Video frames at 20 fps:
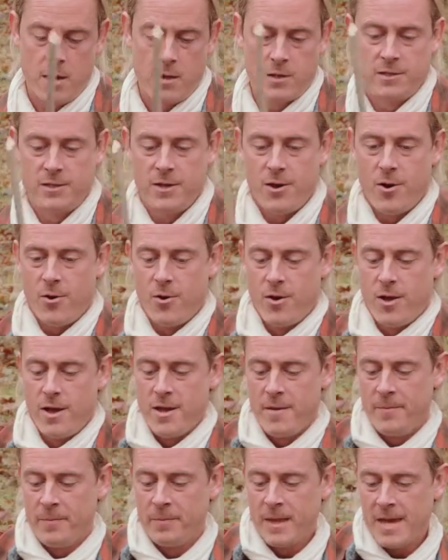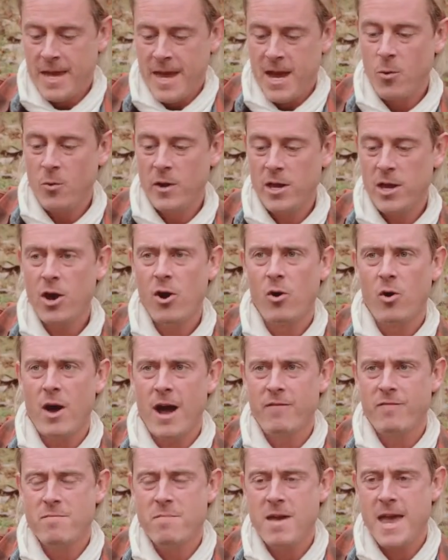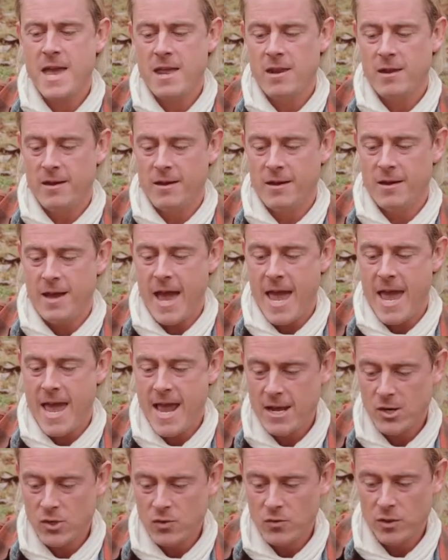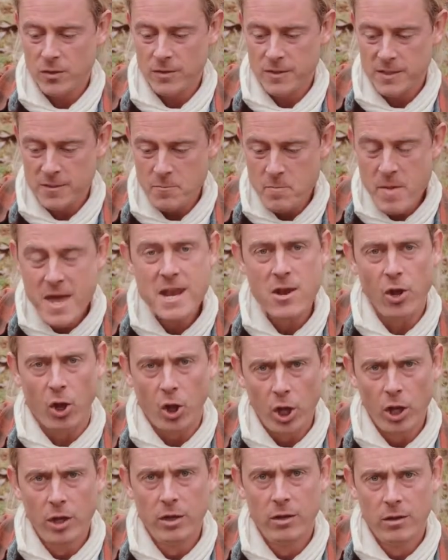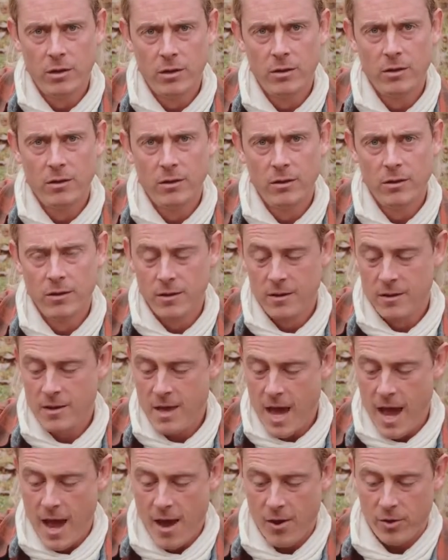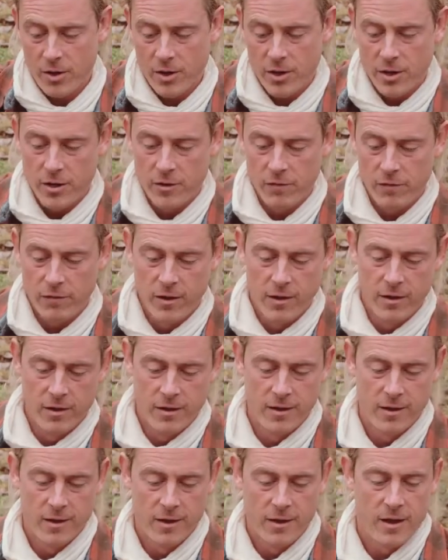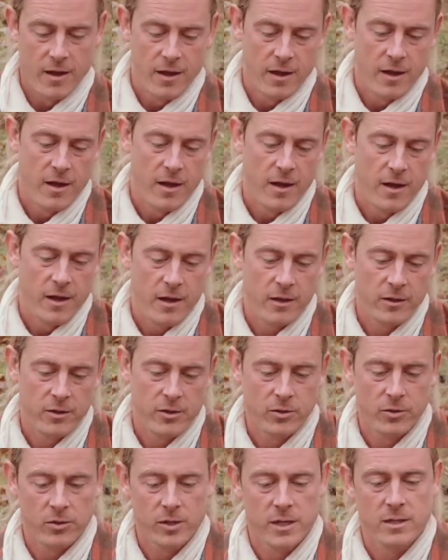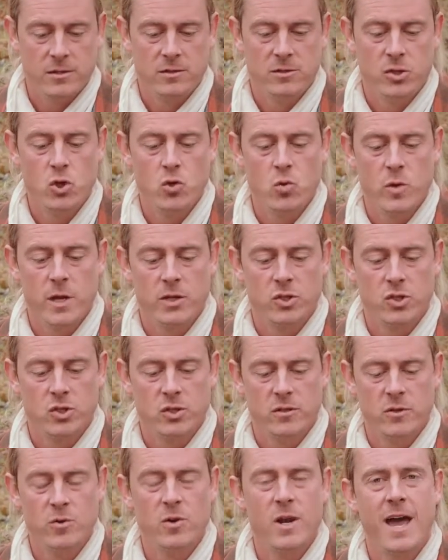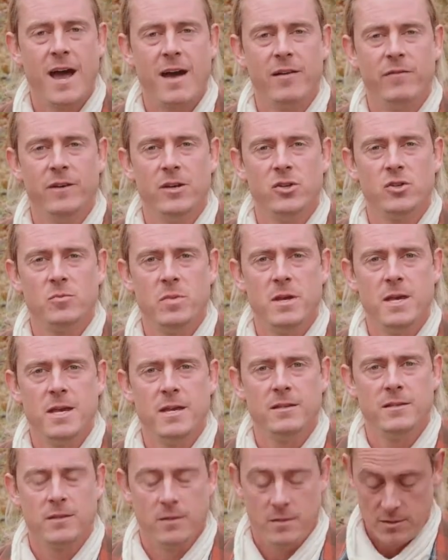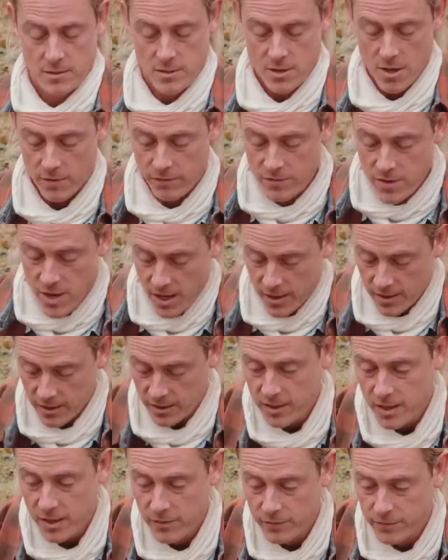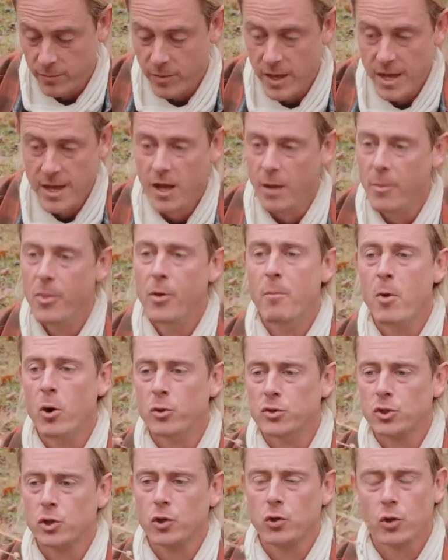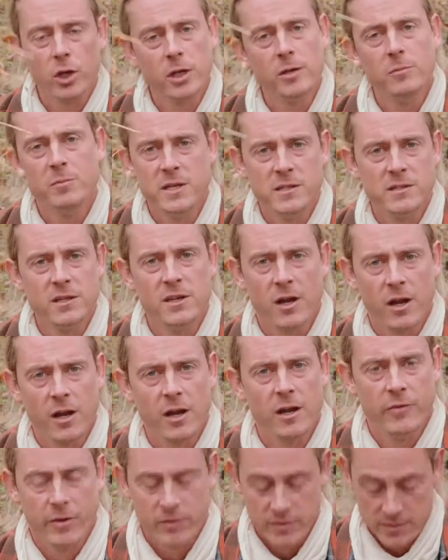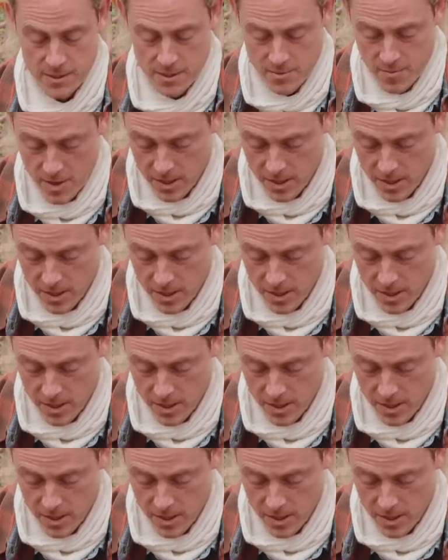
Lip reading: So here we go. I've made a hand drill spindle out of literally a 2-inch, 2.5-inch piece of yucca cut from the most crooked piece of yucca I've ever seen in my